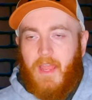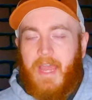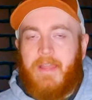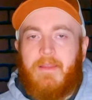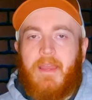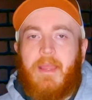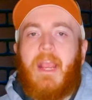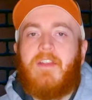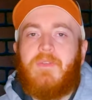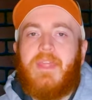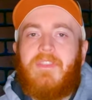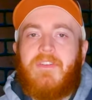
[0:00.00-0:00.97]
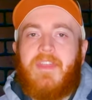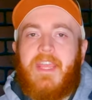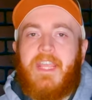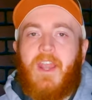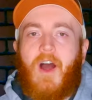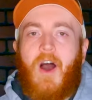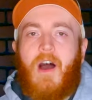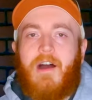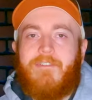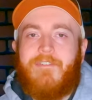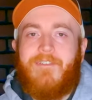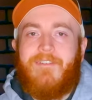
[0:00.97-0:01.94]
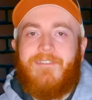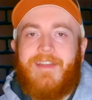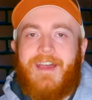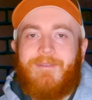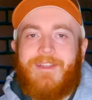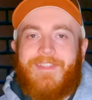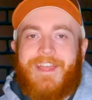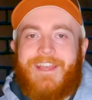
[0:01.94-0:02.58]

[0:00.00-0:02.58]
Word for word: I, I actually had to take it off on my